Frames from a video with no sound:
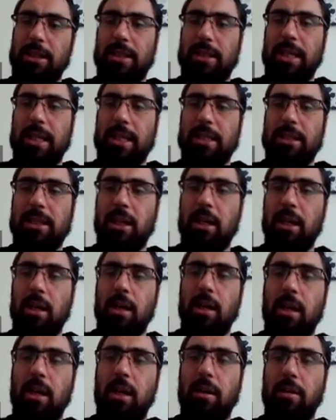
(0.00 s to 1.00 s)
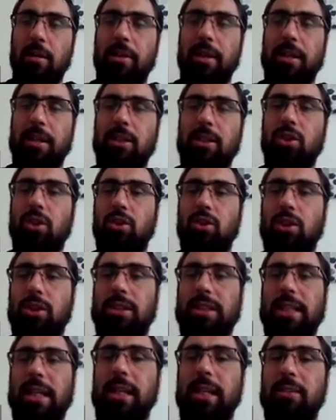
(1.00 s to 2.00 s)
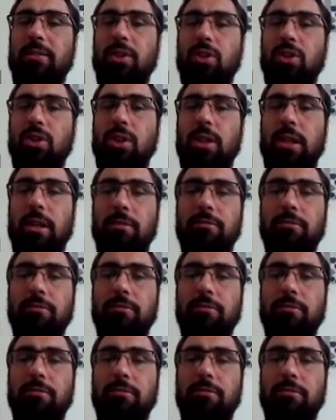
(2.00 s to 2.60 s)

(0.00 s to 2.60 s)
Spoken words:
days are things such as television,